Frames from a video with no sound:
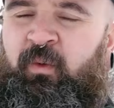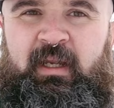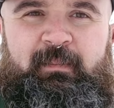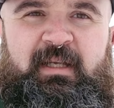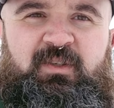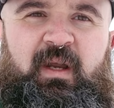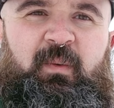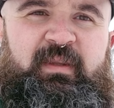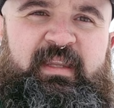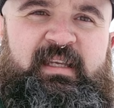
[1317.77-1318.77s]
We're going to mess around
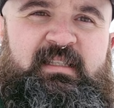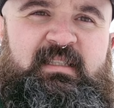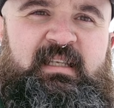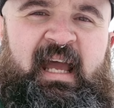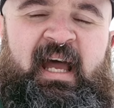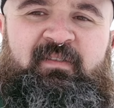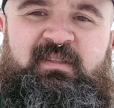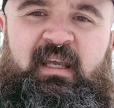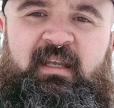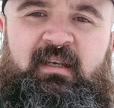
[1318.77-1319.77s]
with these staffs,
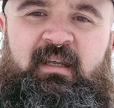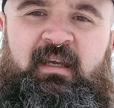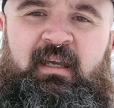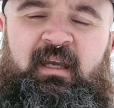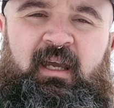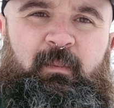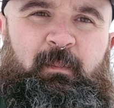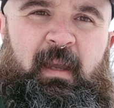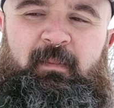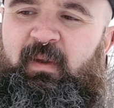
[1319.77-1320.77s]
and
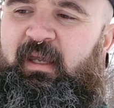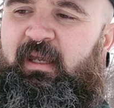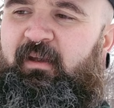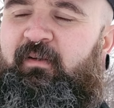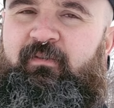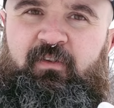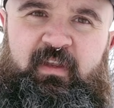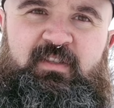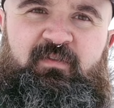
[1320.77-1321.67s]
maybe for this